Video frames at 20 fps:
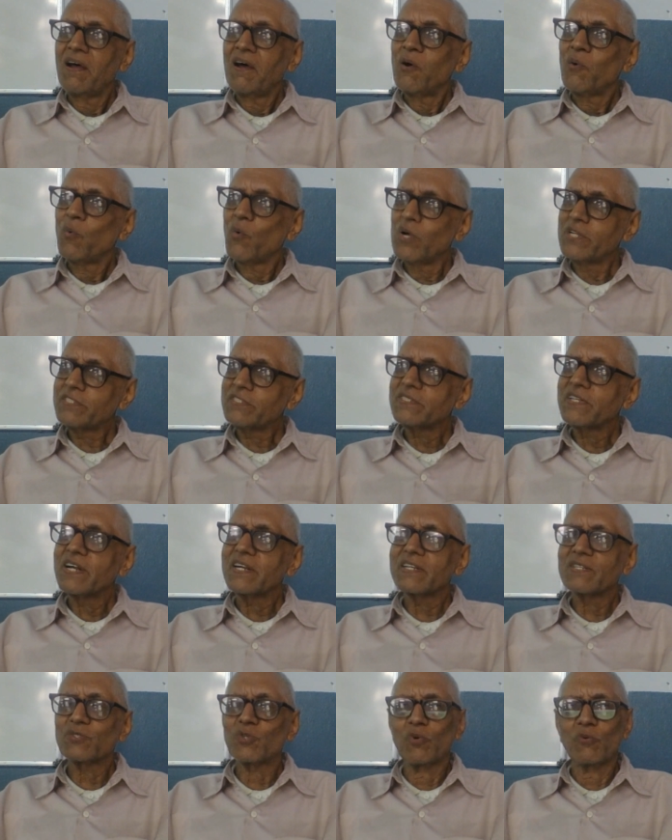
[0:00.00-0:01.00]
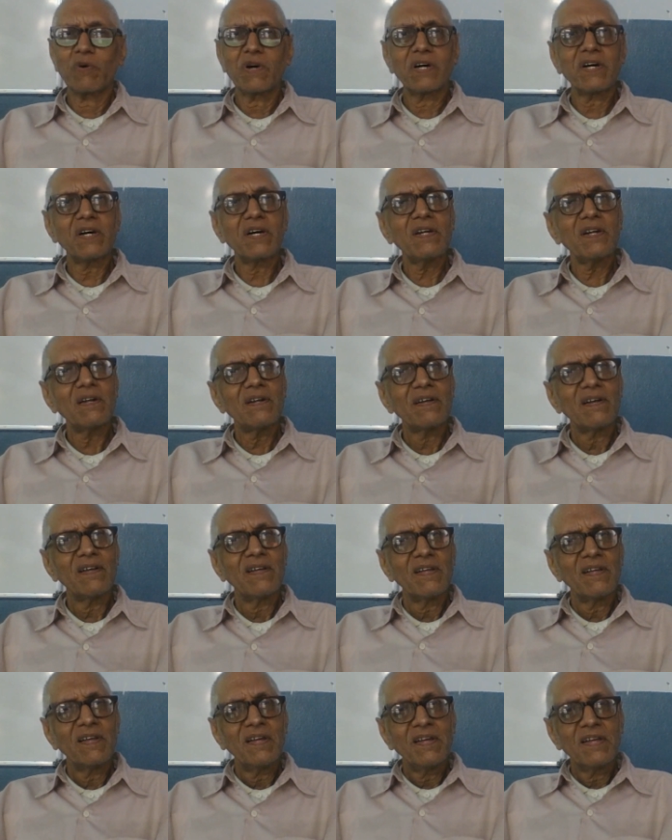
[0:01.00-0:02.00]
Once that is over,
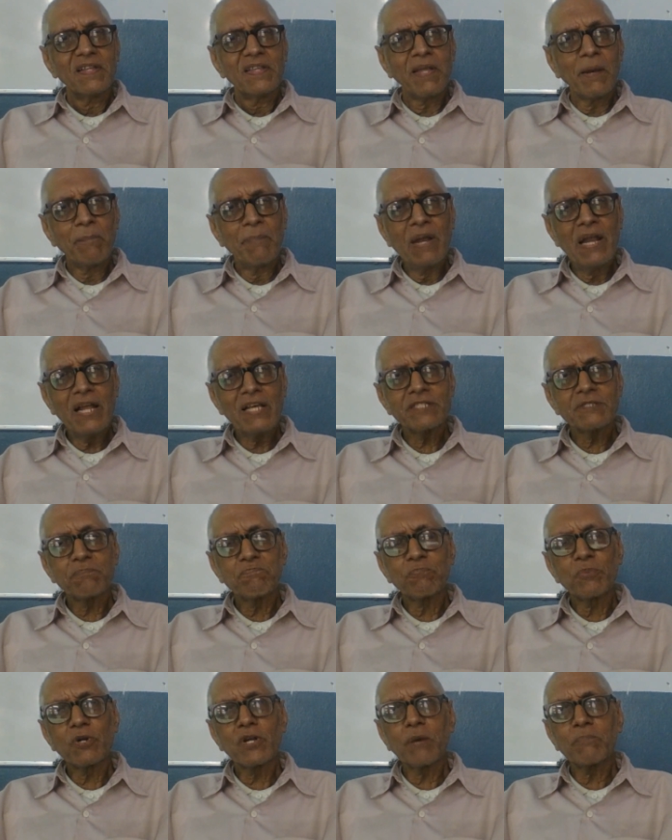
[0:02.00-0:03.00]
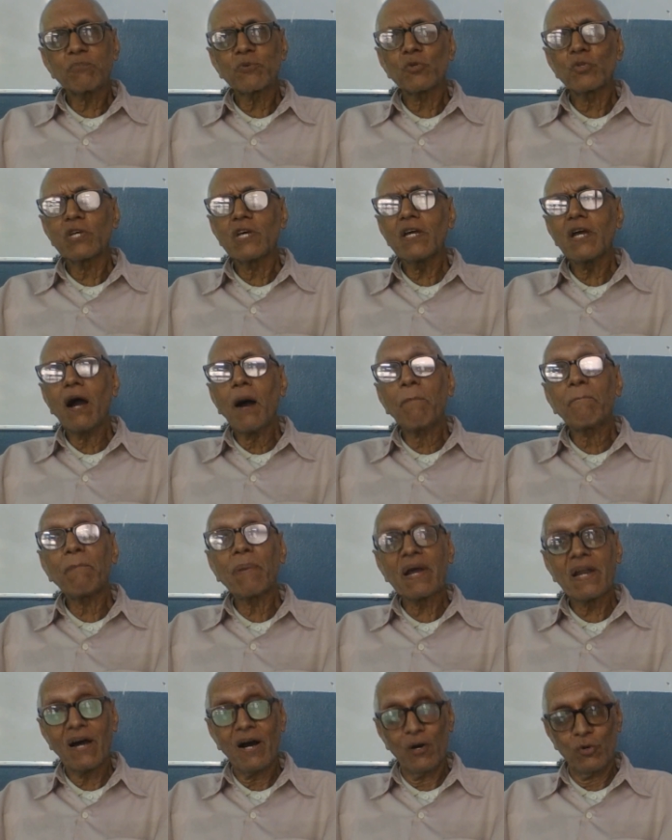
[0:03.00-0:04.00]
the bill is put up to the
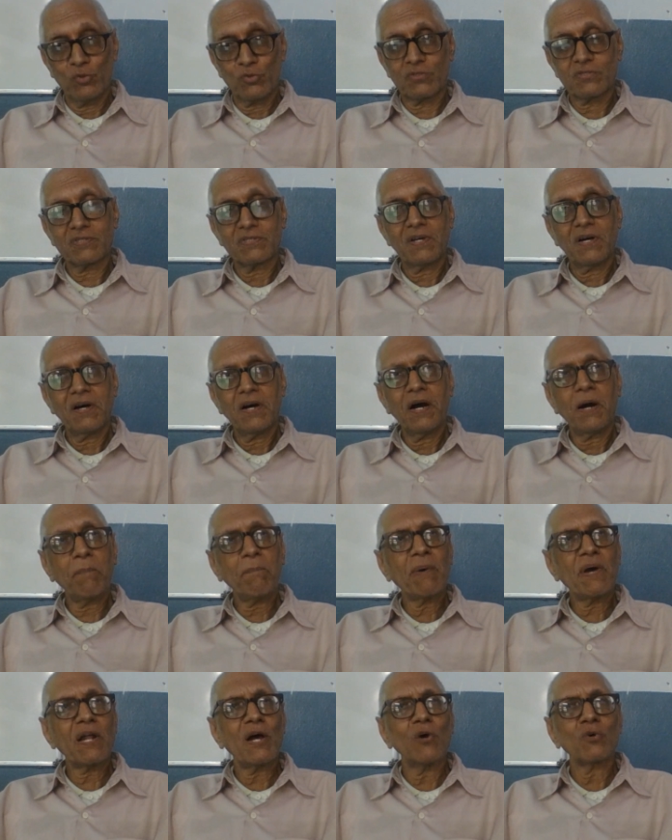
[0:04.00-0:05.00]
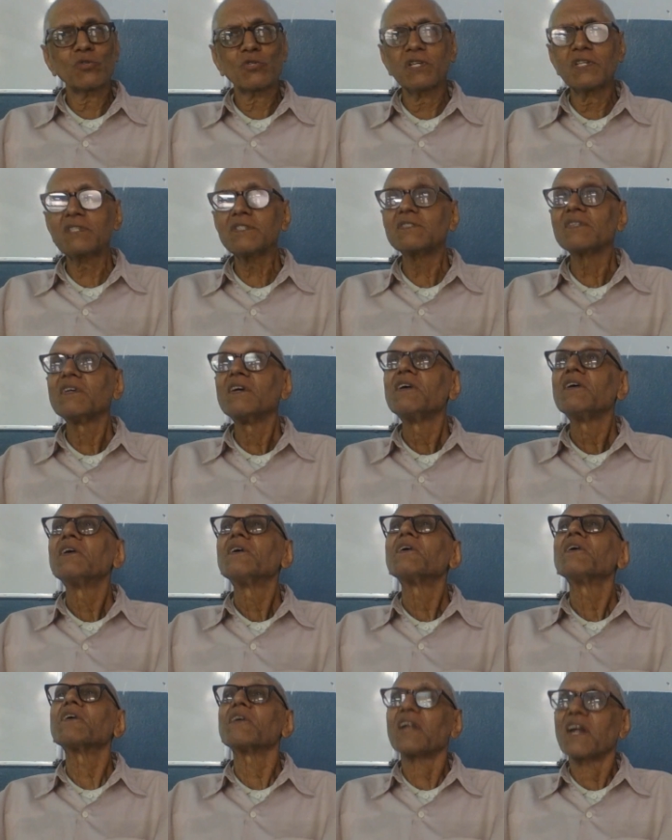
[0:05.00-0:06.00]
upper house. Upper house is
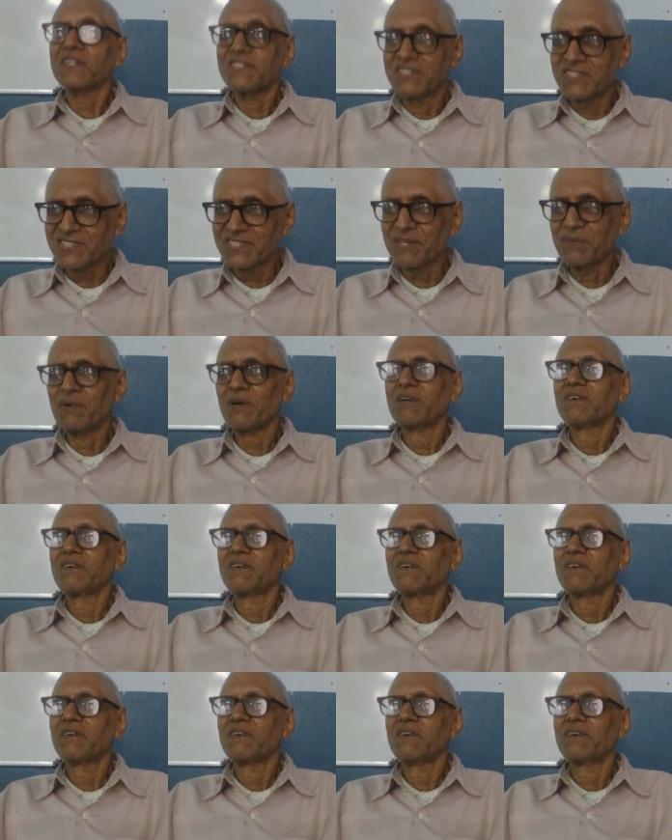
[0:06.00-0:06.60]
Rajya Sabha.